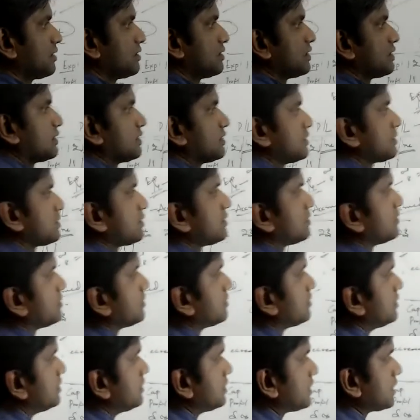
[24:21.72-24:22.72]
there is an
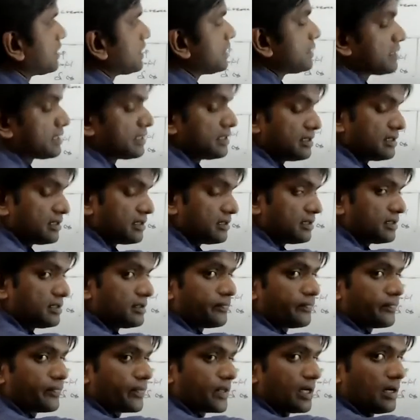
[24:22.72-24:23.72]
increase in
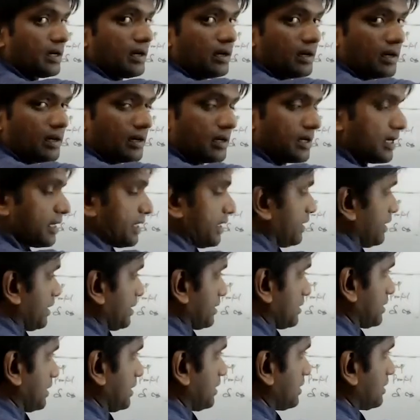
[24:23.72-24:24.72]
the current
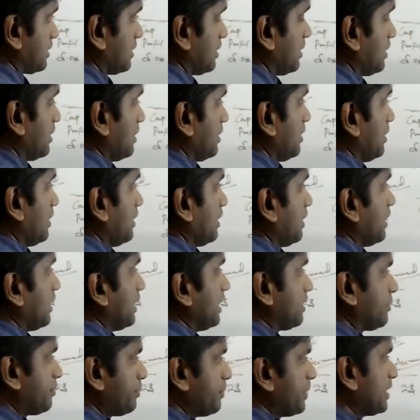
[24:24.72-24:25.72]
asset,
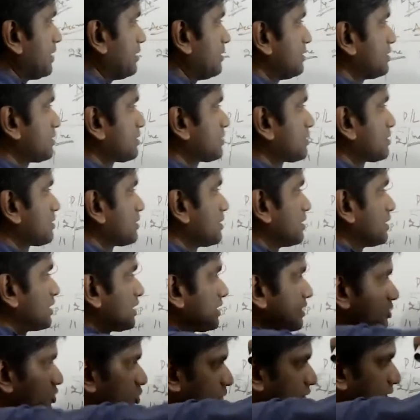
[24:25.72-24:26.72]
it means there
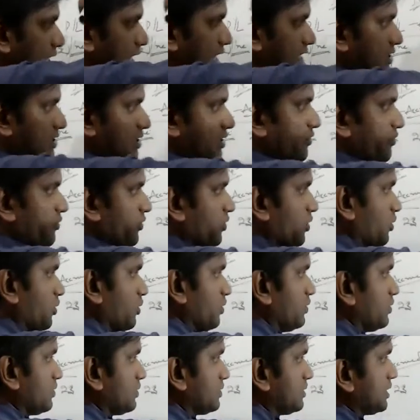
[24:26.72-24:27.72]
is no cash inflow.
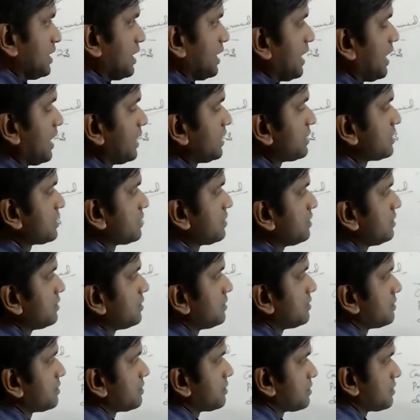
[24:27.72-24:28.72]
The last
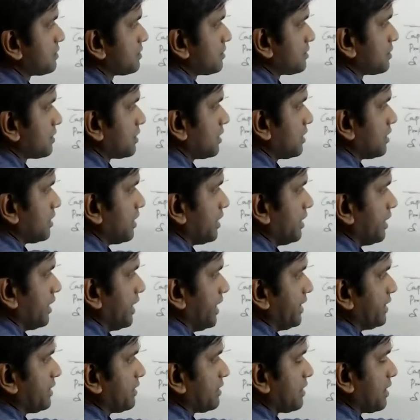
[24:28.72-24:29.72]
year's
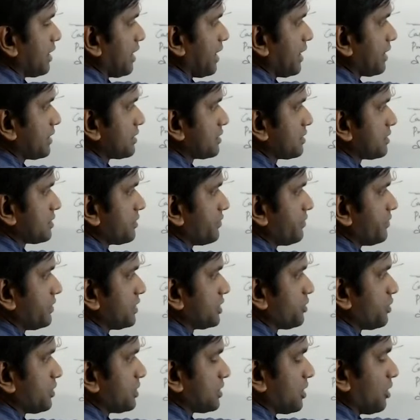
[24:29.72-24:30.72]
8 lakhs,
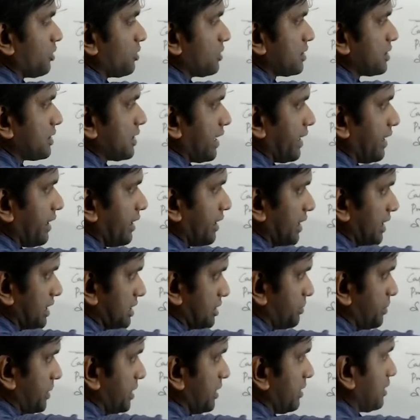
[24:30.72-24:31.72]
which was outstanding,
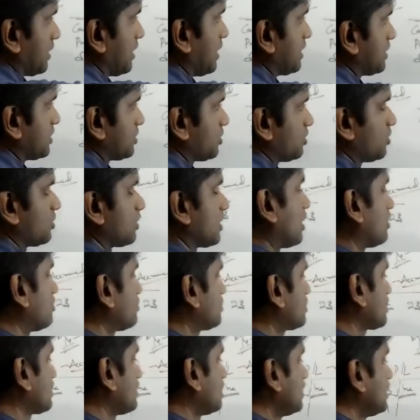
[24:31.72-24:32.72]
has been realized, no
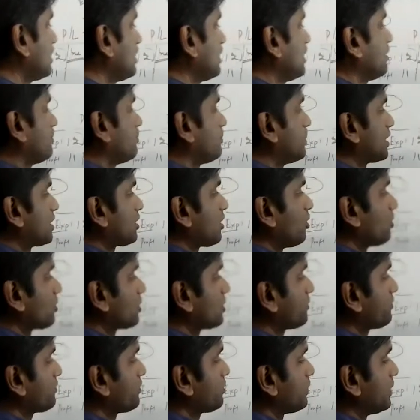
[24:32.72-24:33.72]
doubt. But out
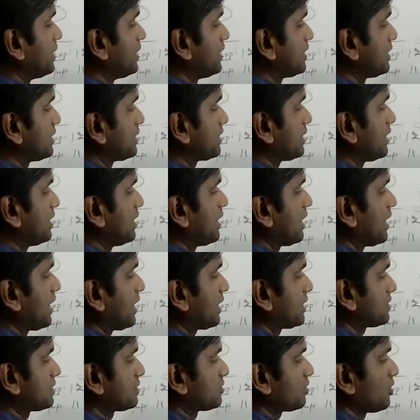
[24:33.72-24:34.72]
of 23
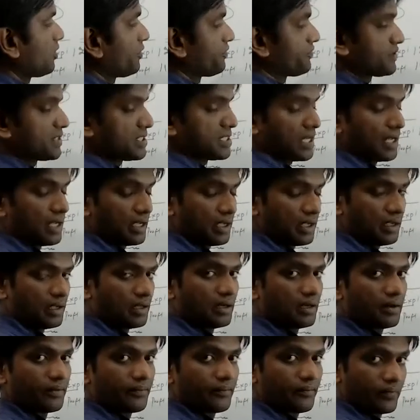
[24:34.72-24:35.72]
lakhs of
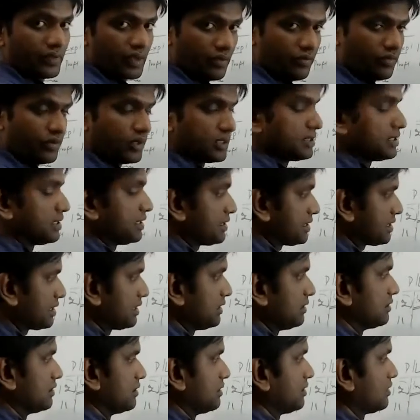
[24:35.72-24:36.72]
sale for this
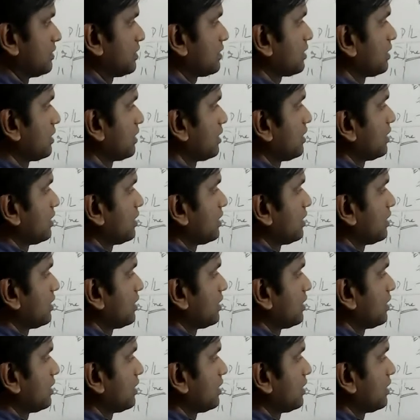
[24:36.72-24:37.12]
year,